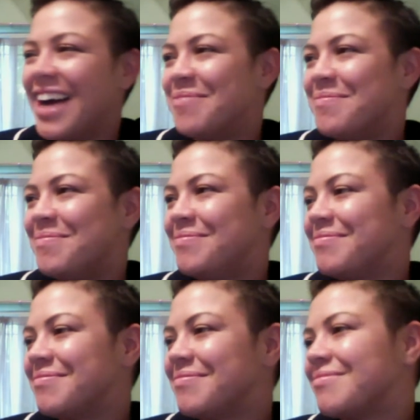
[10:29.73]
um,
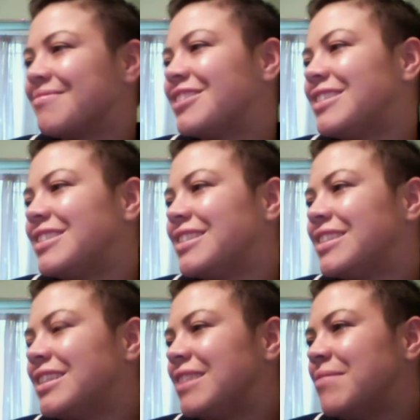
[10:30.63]

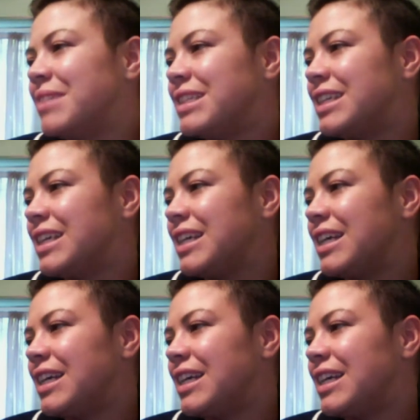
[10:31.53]
let me see.